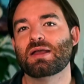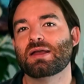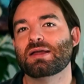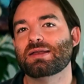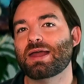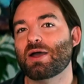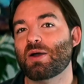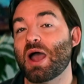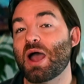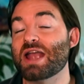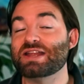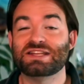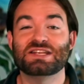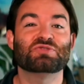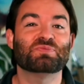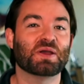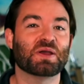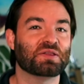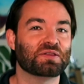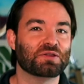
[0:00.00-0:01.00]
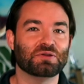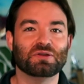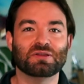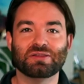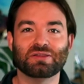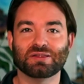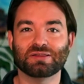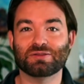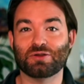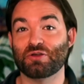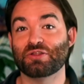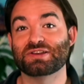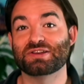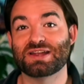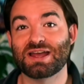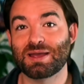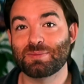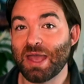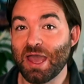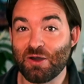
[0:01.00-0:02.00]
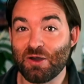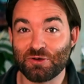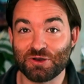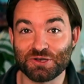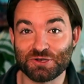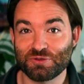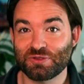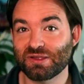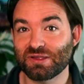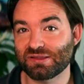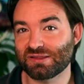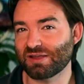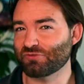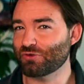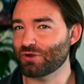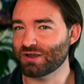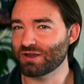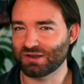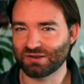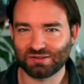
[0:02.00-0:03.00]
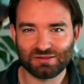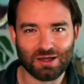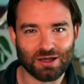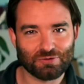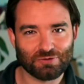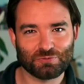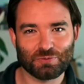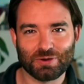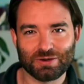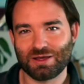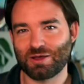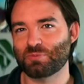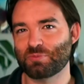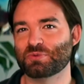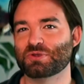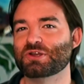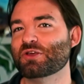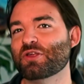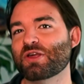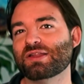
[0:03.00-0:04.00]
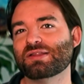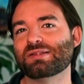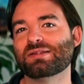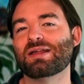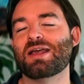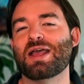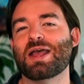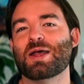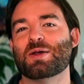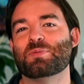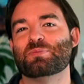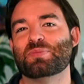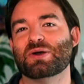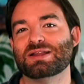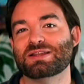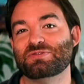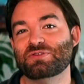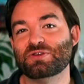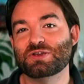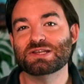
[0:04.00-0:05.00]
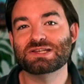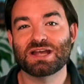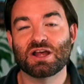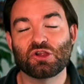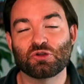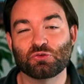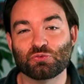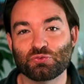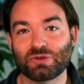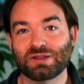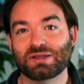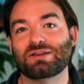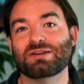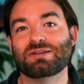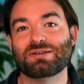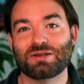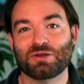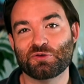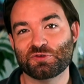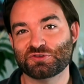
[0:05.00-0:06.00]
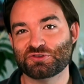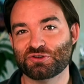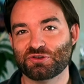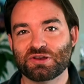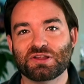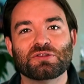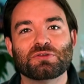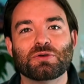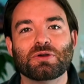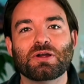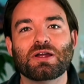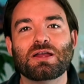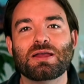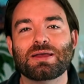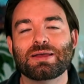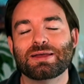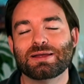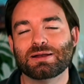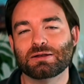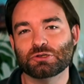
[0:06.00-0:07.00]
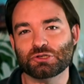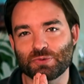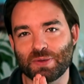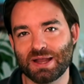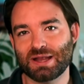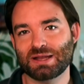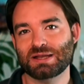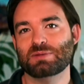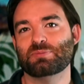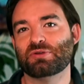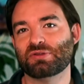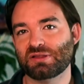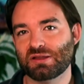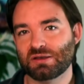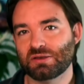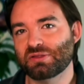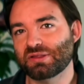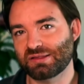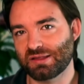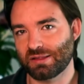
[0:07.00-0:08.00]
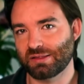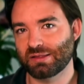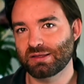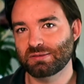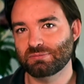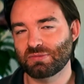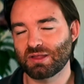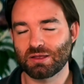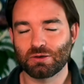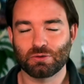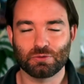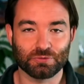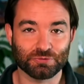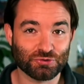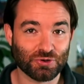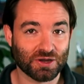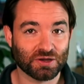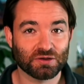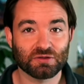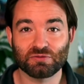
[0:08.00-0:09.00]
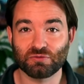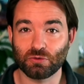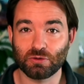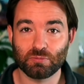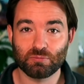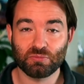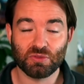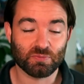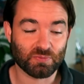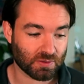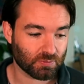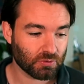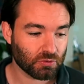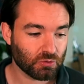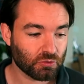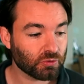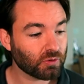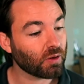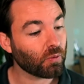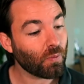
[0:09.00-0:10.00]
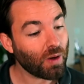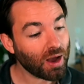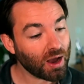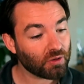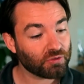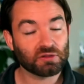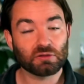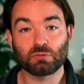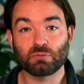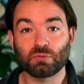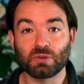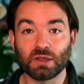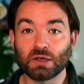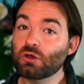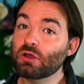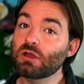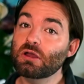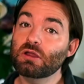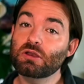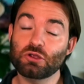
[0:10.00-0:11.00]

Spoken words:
Now, I teach my students this all the time, how to do this. I've created software to help you do this. But if you can tell a really good hero's journey story, it'll do 80% of the selling. It'll transform the people who are like, wow, this is really good.